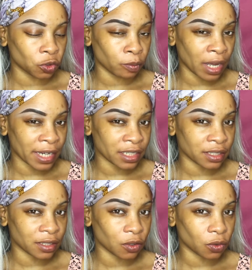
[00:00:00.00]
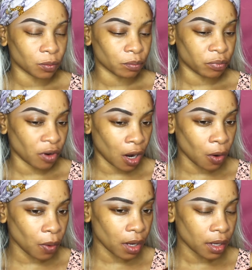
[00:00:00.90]
do my
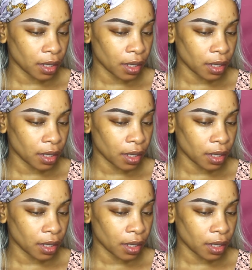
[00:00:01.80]
brow.